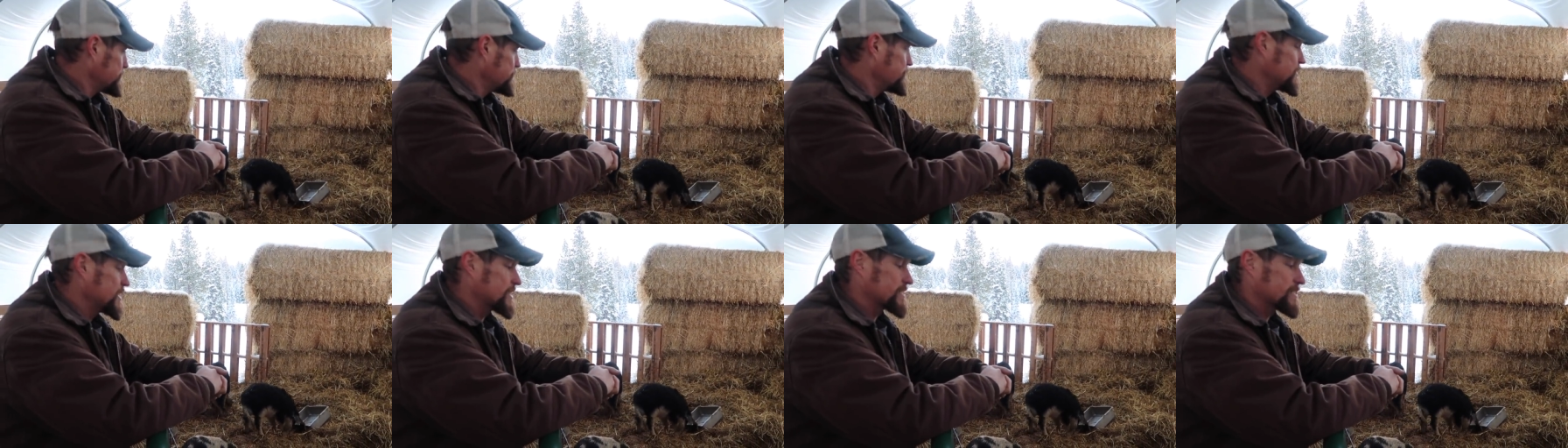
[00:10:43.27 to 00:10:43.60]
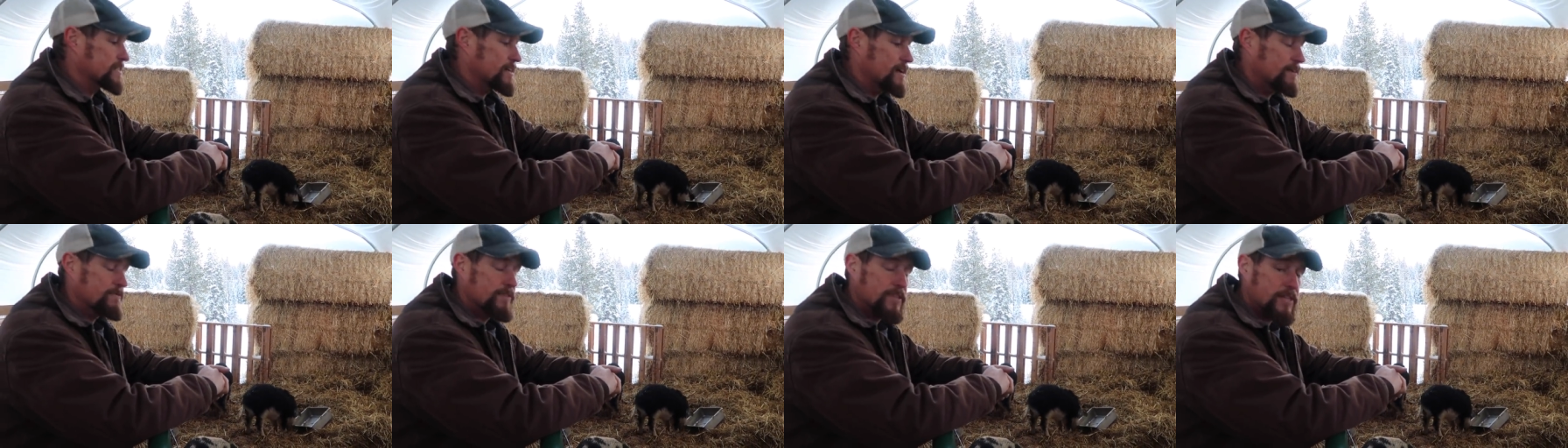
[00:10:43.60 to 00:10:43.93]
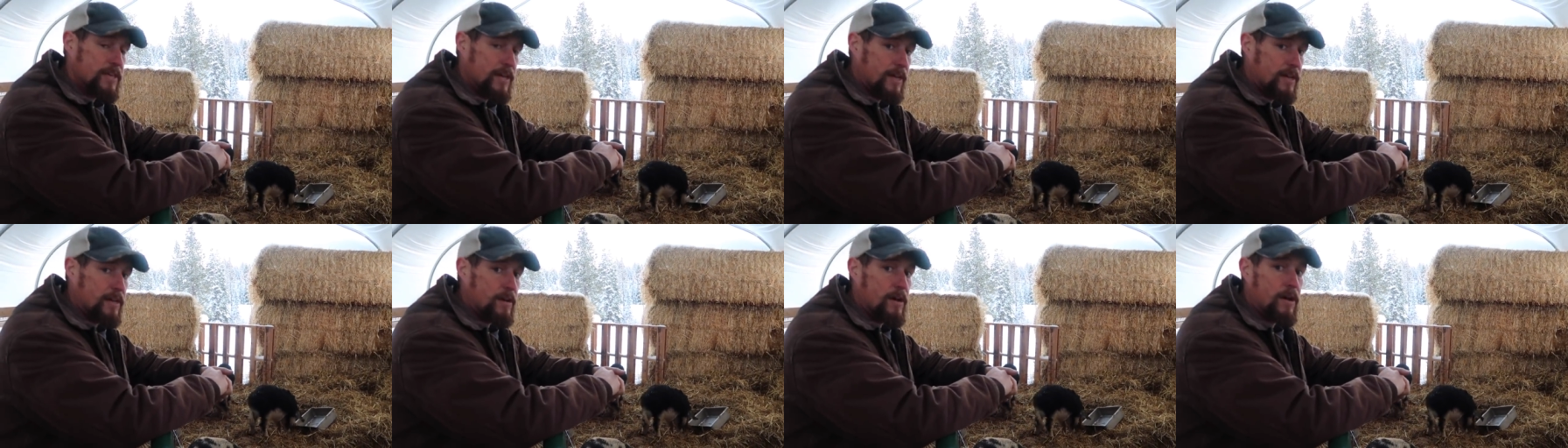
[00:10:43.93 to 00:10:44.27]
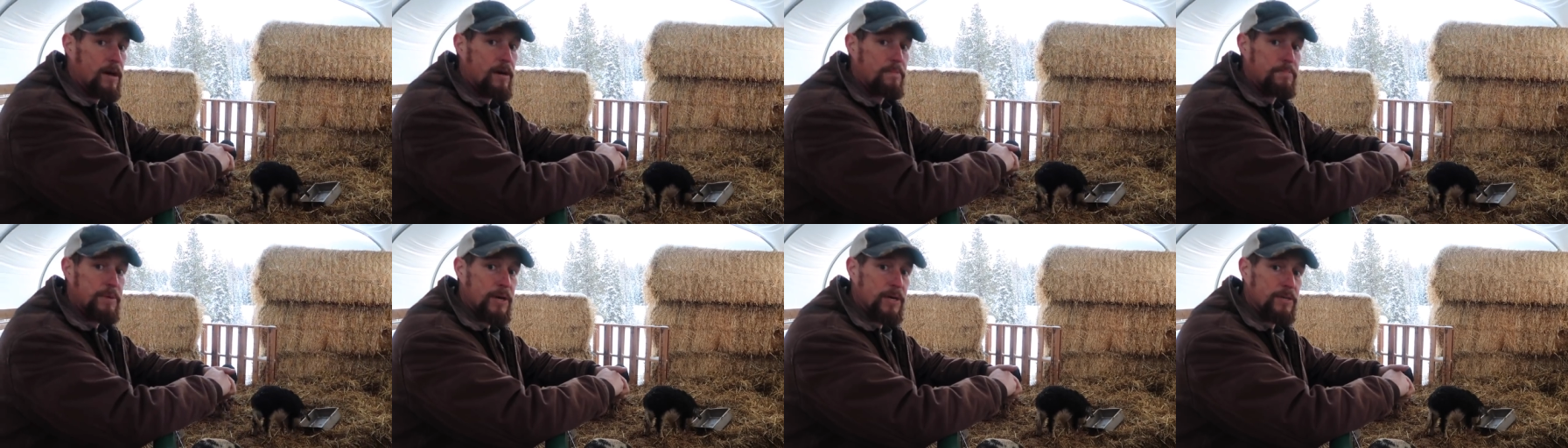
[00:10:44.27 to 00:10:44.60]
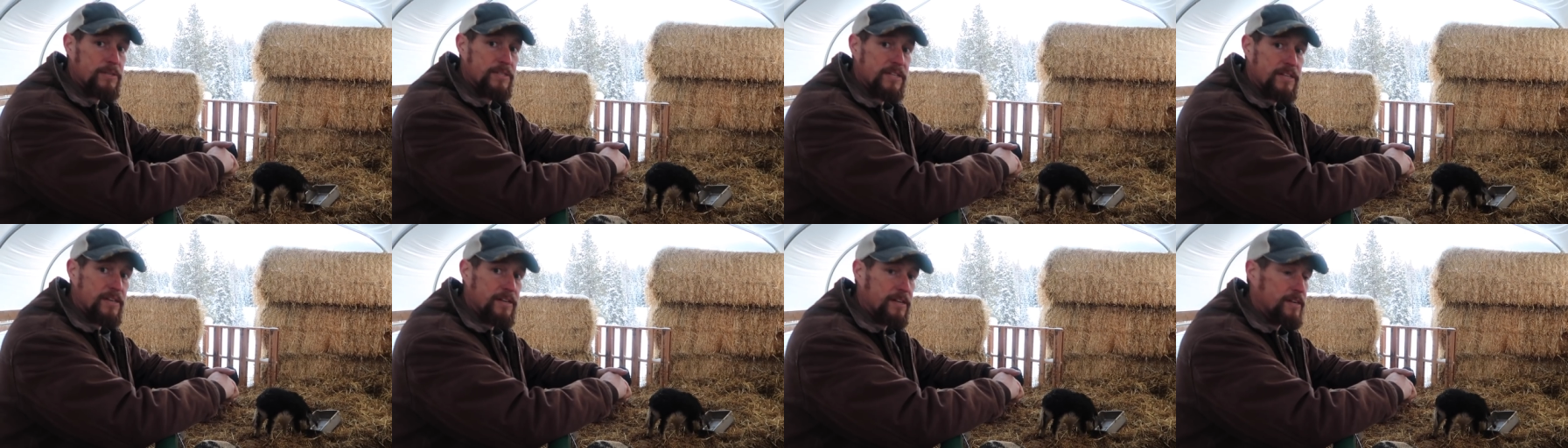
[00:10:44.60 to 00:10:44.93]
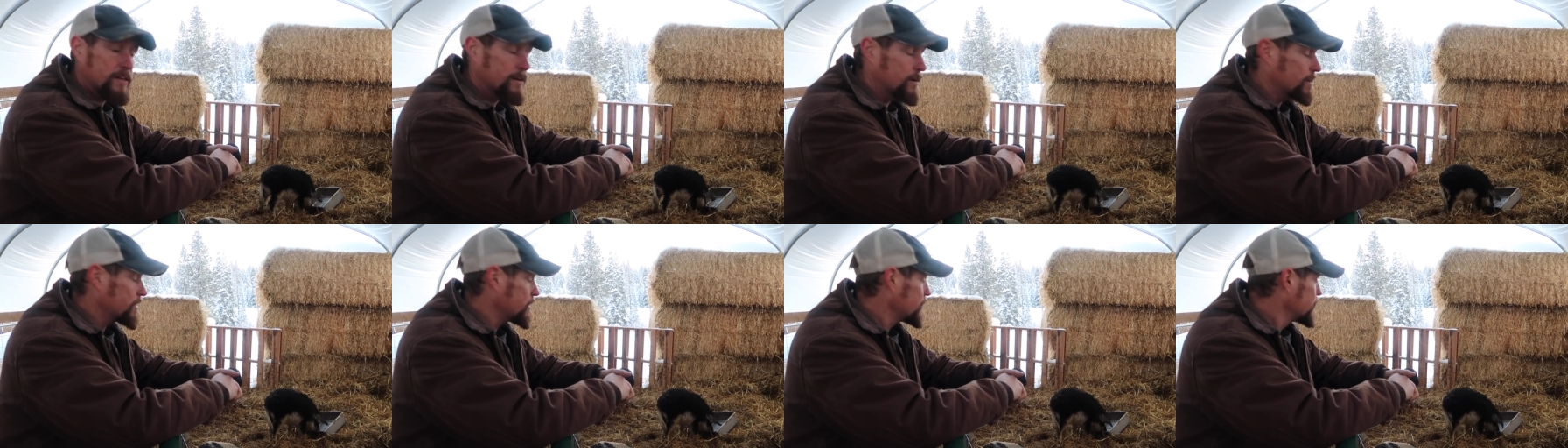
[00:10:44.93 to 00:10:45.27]
mixing everything, composting
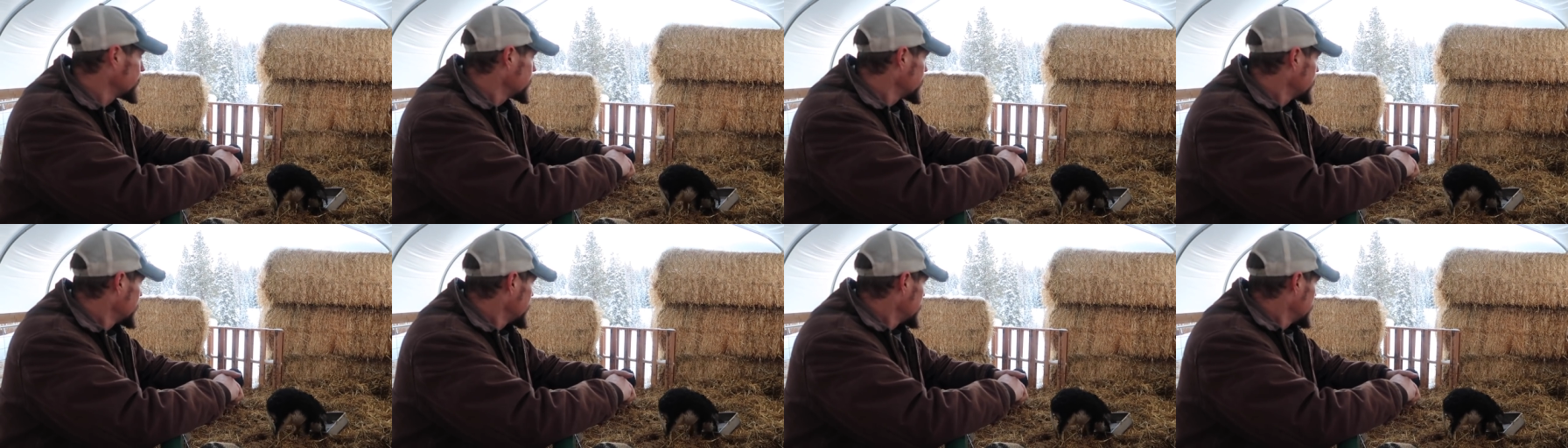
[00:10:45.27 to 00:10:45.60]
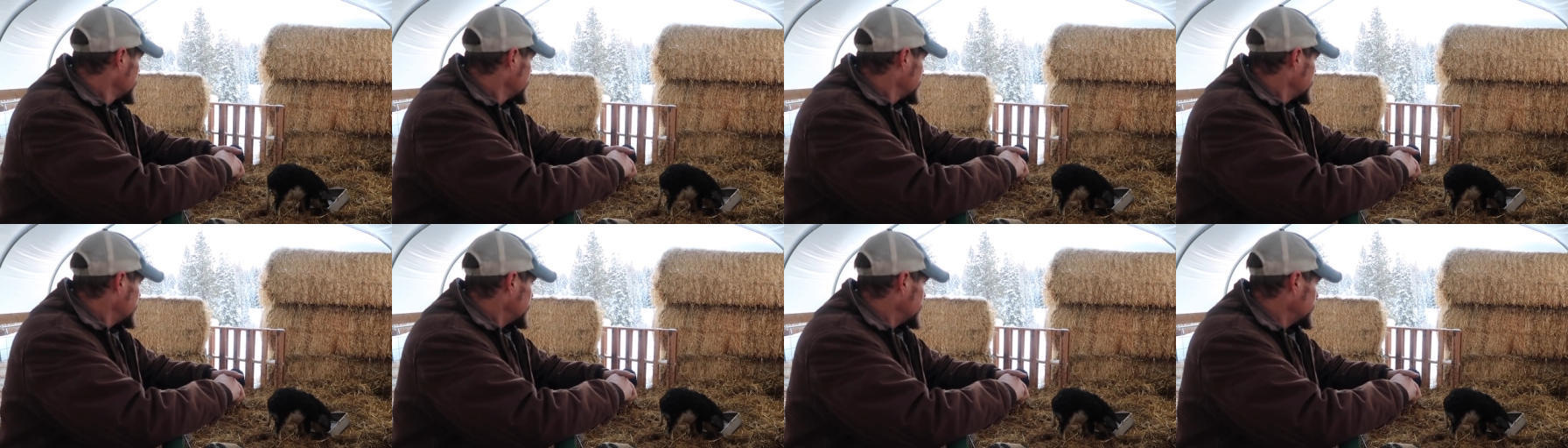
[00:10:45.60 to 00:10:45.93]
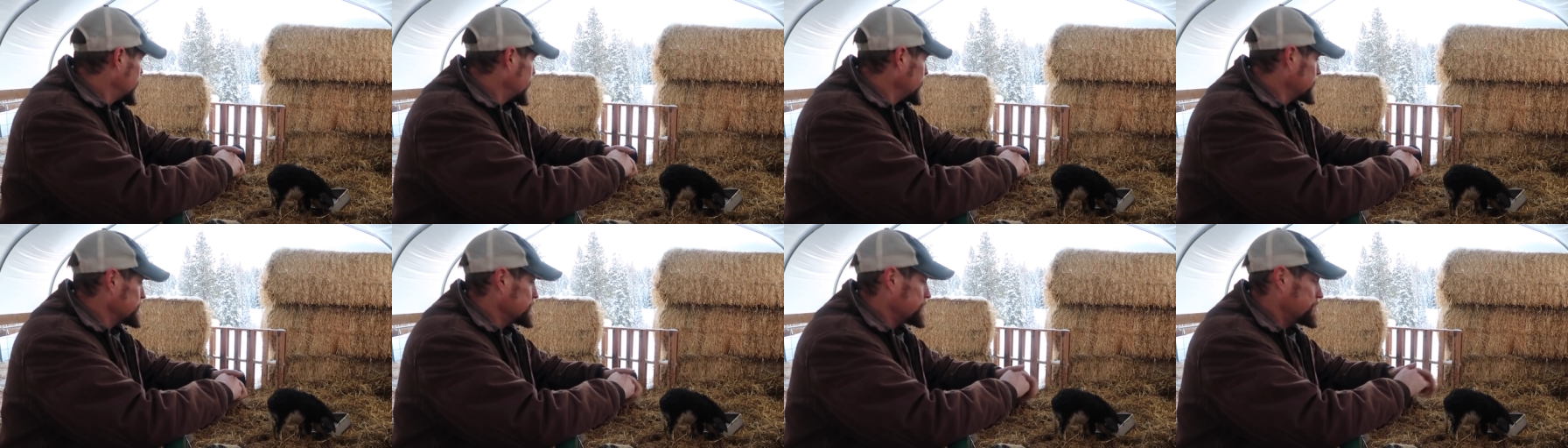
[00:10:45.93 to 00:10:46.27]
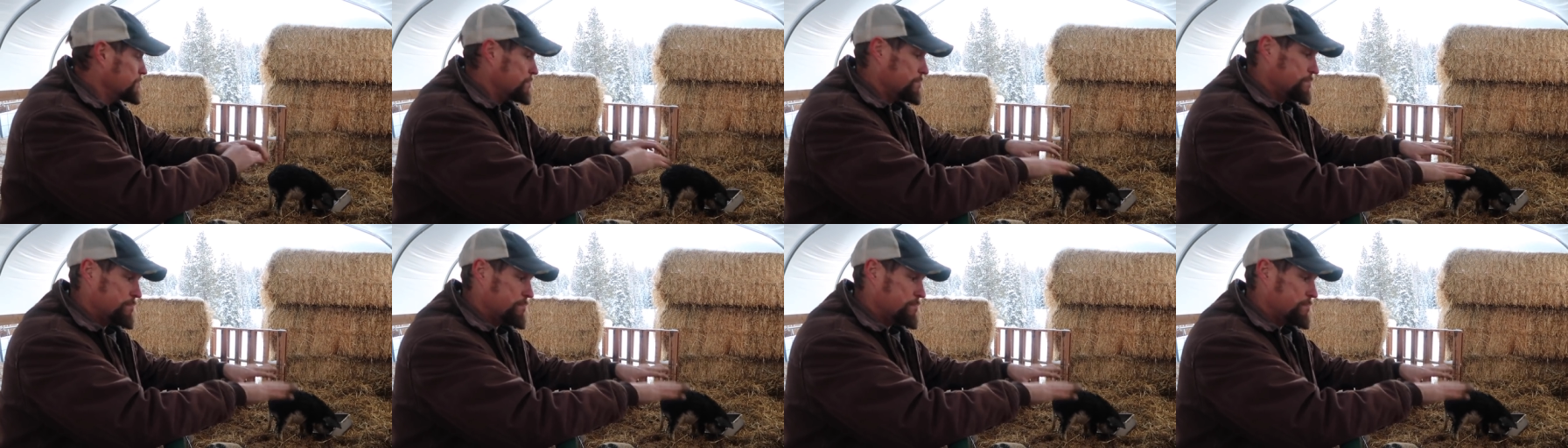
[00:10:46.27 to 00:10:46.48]
it all, um,